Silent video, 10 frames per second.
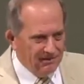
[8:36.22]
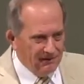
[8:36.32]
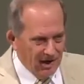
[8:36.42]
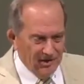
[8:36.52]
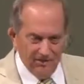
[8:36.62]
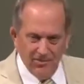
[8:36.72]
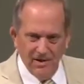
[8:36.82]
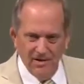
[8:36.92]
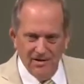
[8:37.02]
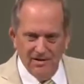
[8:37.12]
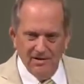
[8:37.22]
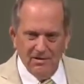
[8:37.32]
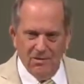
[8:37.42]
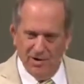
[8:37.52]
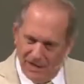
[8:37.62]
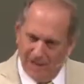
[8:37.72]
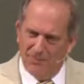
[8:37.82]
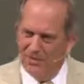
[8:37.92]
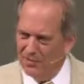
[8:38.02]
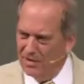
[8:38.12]
Right? What
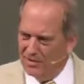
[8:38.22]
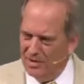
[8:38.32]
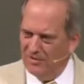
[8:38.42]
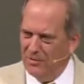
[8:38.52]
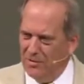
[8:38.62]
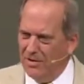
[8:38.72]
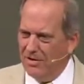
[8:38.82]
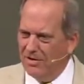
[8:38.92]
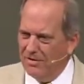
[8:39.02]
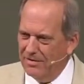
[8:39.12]
happens when it doesn't work?